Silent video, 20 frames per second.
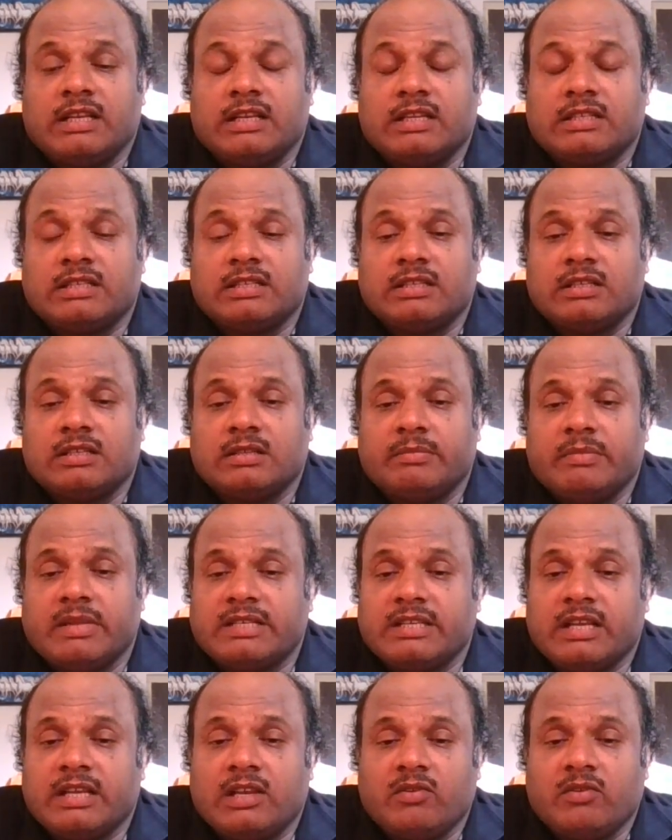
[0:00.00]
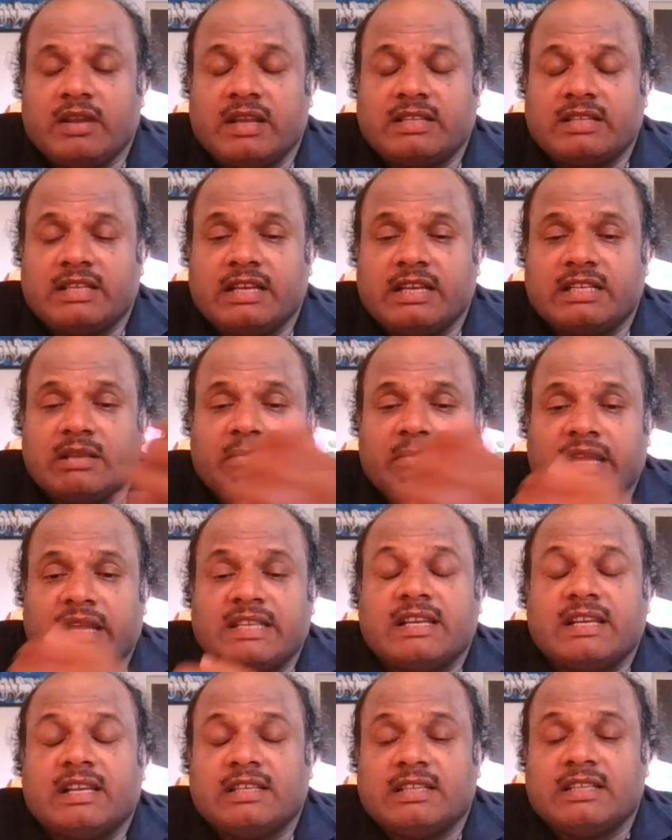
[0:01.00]
is basically you can say it's a
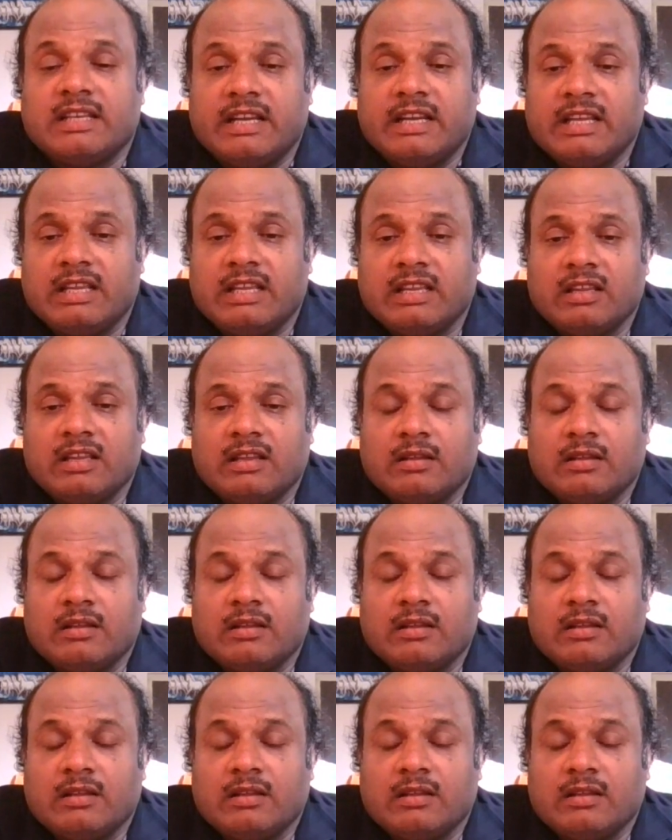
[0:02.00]
magical city